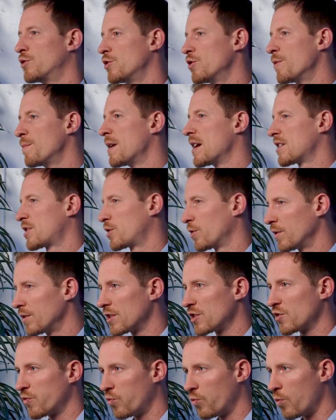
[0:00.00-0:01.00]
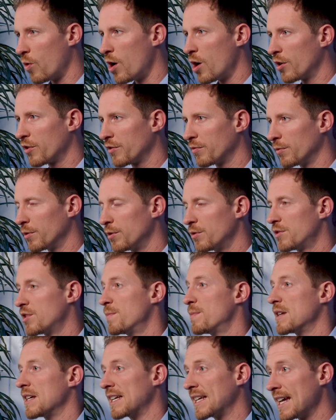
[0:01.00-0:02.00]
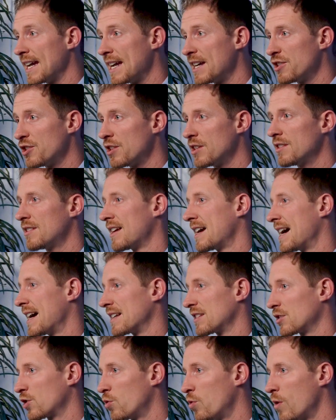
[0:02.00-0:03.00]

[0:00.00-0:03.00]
do your best during this walkthrough to be engaging, to ask